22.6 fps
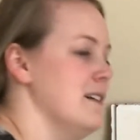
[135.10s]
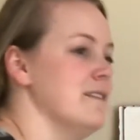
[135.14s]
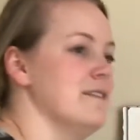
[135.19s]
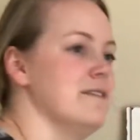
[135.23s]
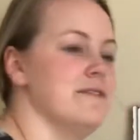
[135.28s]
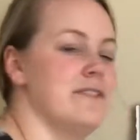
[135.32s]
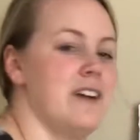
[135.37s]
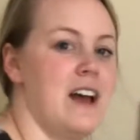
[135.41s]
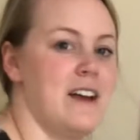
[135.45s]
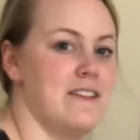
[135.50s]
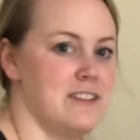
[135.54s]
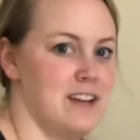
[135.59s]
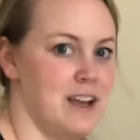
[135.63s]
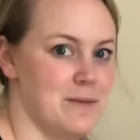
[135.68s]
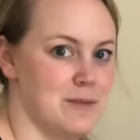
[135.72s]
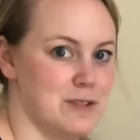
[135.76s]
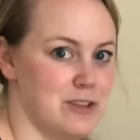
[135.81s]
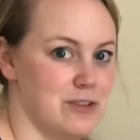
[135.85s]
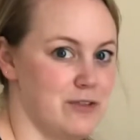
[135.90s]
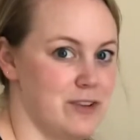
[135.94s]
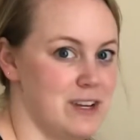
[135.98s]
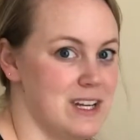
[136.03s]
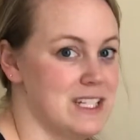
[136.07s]
5 times
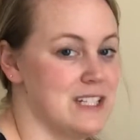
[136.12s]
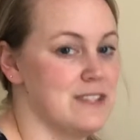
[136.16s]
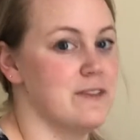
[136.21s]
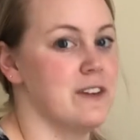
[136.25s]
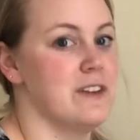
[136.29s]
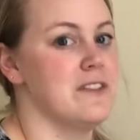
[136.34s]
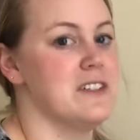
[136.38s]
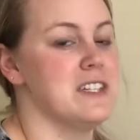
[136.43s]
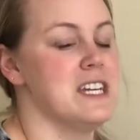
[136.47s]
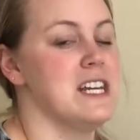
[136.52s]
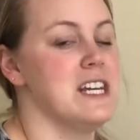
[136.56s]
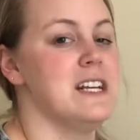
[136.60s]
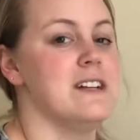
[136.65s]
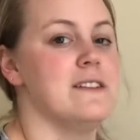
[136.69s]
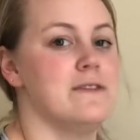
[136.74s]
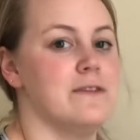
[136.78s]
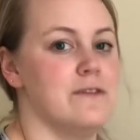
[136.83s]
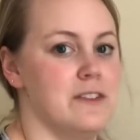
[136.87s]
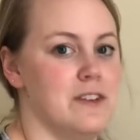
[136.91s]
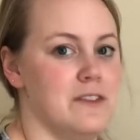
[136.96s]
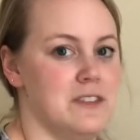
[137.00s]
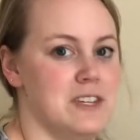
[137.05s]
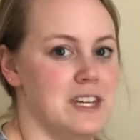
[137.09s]
3 is 15,
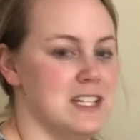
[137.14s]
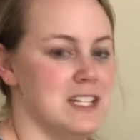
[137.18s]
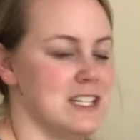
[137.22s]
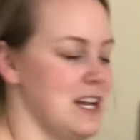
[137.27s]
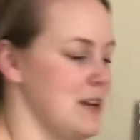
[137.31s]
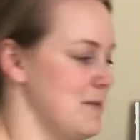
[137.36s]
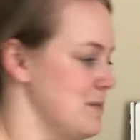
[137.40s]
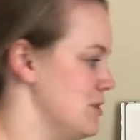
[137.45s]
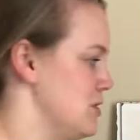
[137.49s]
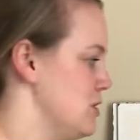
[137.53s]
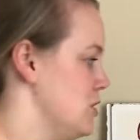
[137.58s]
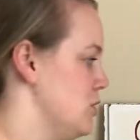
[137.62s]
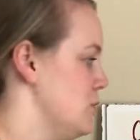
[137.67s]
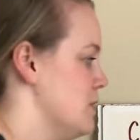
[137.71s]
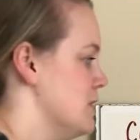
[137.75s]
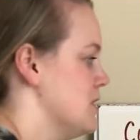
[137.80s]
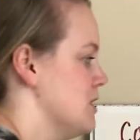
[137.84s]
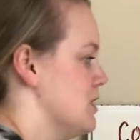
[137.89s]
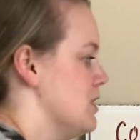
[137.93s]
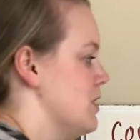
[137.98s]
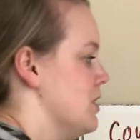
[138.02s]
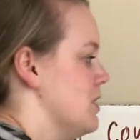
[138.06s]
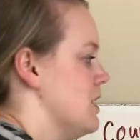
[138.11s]
15 times 2 is
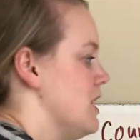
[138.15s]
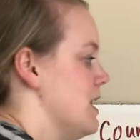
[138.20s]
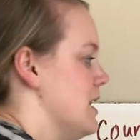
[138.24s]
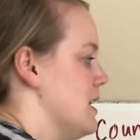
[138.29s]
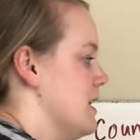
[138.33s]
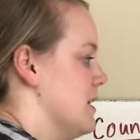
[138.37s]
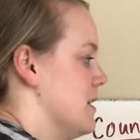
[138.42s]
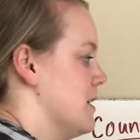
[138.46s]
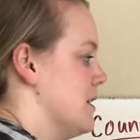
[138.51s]
30.